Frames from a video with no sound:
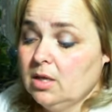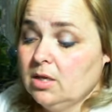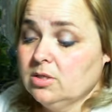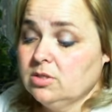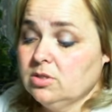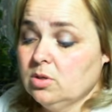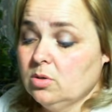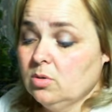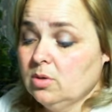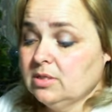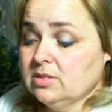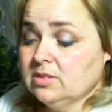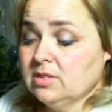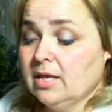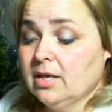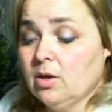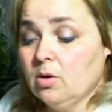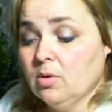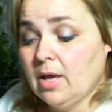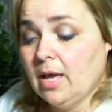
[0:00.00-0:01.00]
So it's
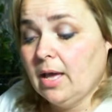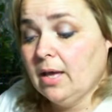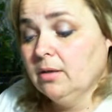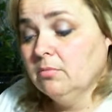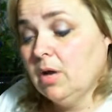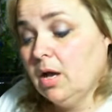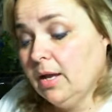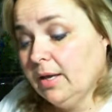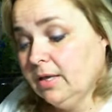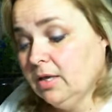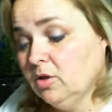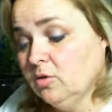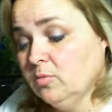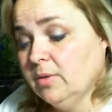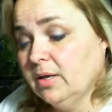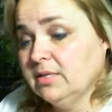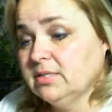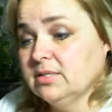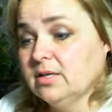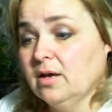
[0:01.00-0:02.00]
like, okay, I kill
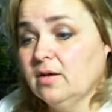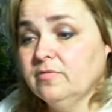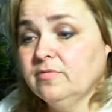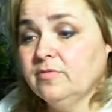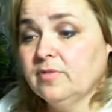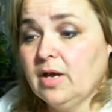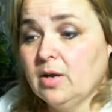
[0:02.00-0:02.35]
myself,